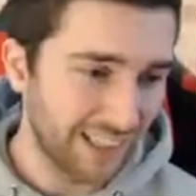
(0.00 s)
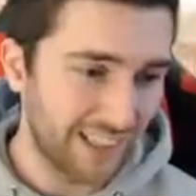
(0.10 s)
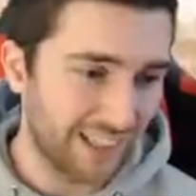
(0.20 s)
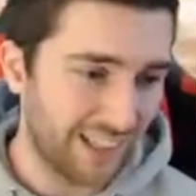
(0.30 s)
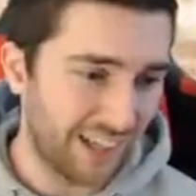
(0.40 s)

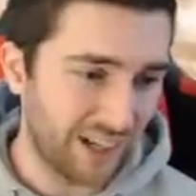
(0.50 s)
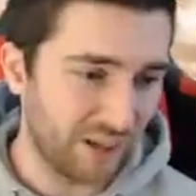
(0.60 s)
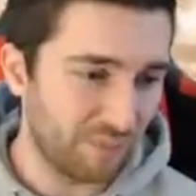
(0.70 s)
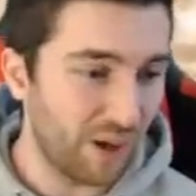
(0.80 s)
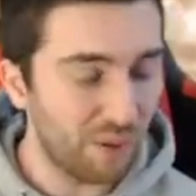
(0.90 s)

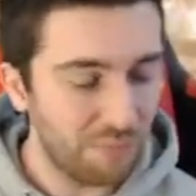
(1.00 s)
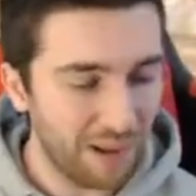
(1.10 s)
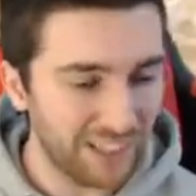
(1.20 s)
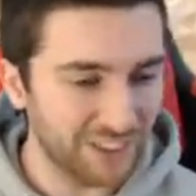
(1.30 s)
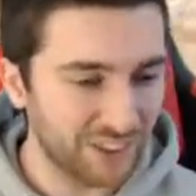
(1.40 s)
Um, oh,
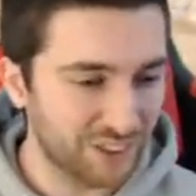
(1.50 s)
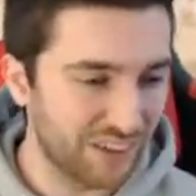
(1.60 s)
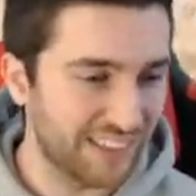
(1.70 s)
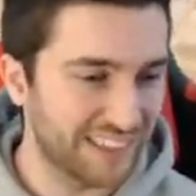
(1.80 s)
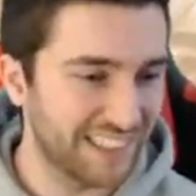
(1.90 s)
Patrick joining
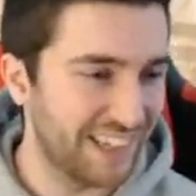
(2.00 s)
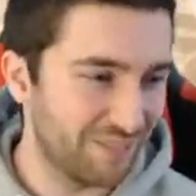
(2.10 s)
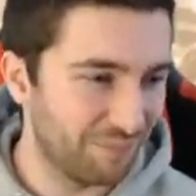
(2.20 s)
the team,